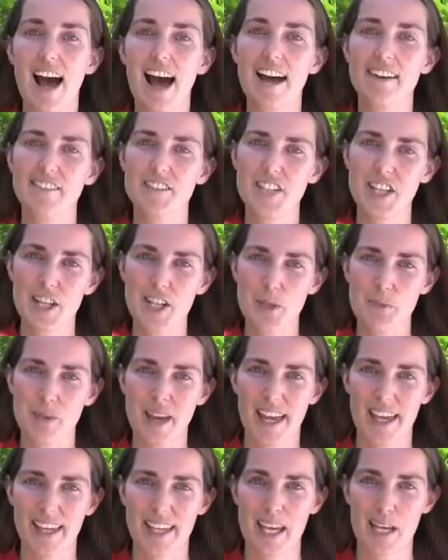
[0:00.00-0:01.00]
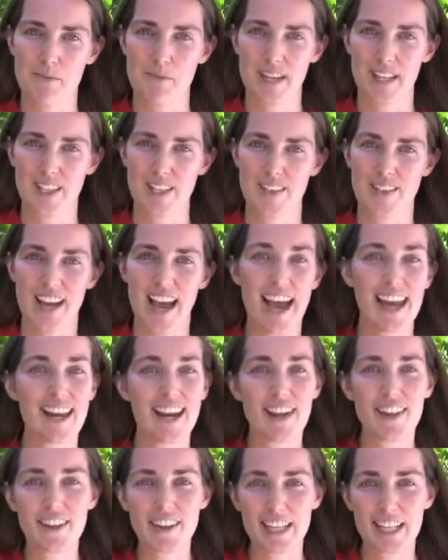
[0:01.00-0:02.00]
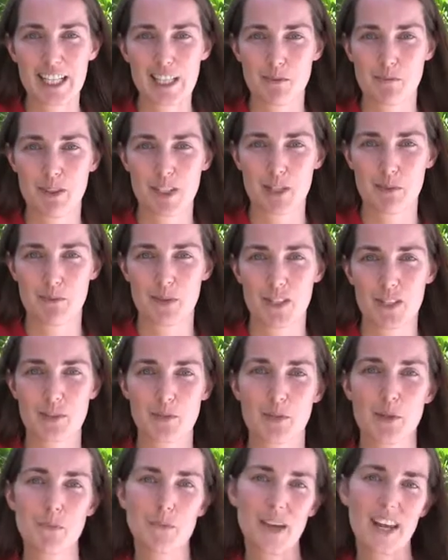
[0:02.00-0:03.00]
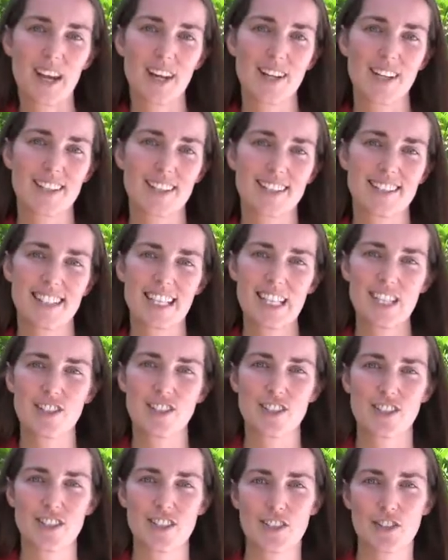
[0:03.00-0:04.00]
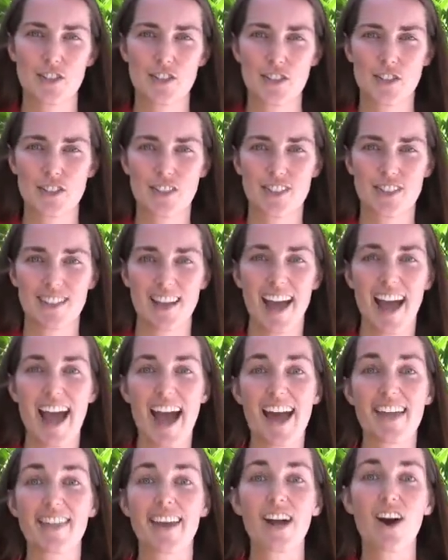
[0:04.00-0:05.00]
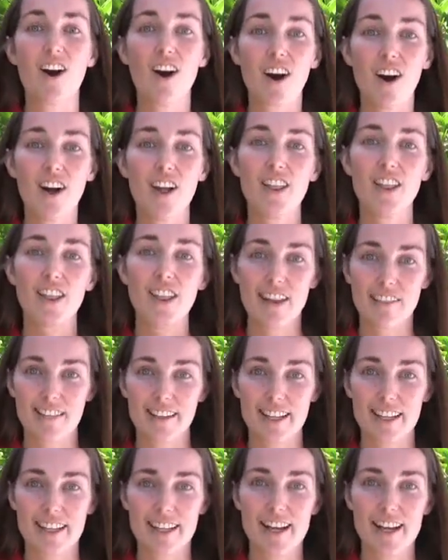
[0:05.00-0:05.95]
I've shared the pancake menu and other kids menu books with parents, teachers, and students, and they all love it.